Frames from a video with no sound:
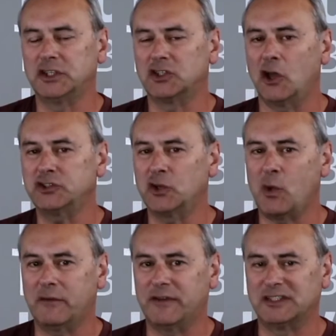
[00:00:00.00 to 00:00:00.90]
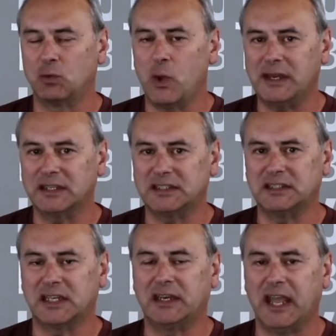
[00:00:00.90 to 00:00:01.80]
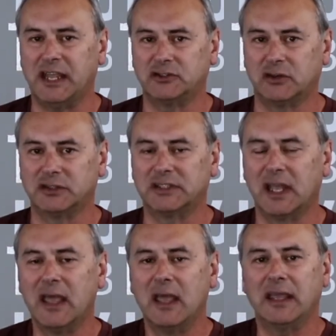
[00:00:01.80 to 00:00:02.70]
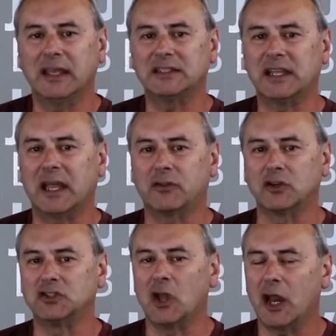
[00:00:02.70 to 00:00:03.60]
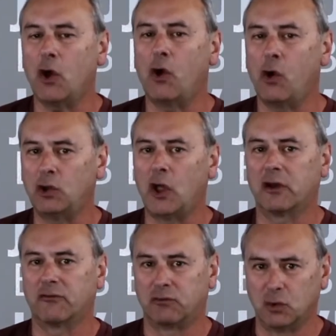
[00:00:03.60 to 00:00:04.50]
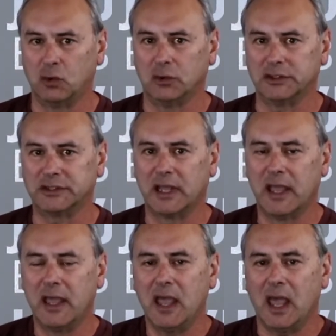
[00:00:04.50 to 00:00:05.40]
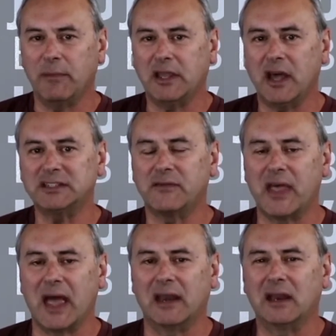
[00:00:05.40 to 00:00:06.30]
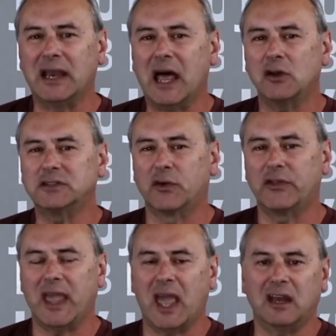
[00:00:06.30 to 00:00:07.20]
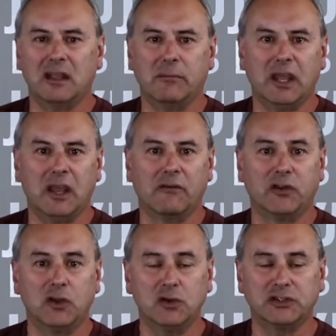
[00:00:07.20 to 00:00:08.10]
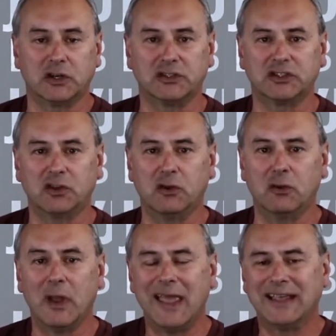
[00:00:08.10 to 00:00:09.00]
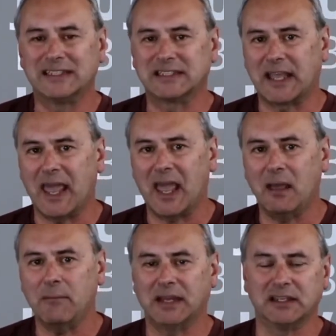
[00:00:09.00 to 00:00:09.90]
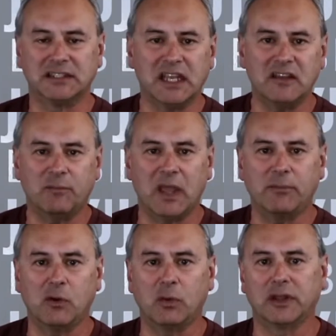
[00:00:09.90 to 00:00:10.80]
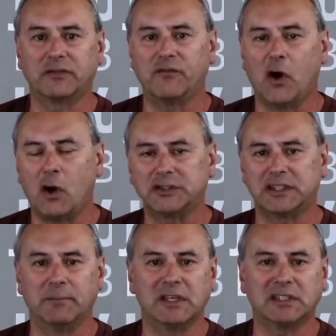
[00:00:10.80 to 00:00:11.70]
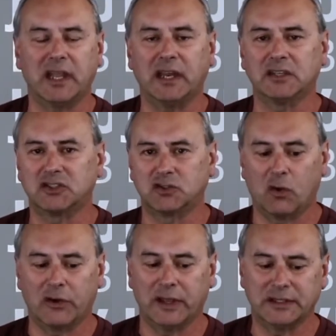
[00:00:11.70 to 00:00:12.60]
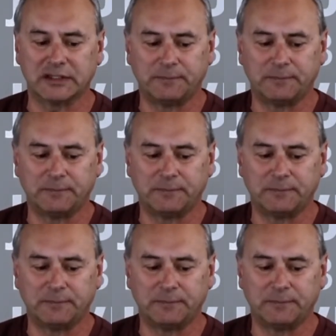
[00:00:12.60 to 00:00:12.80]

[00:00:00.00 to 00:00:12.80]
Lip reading: is also one of its weaknesses and dangers, is that there's not a whole lot of rules. And because of that, it allows for the anonymity of users to scam and deceive people with false and misleading stories.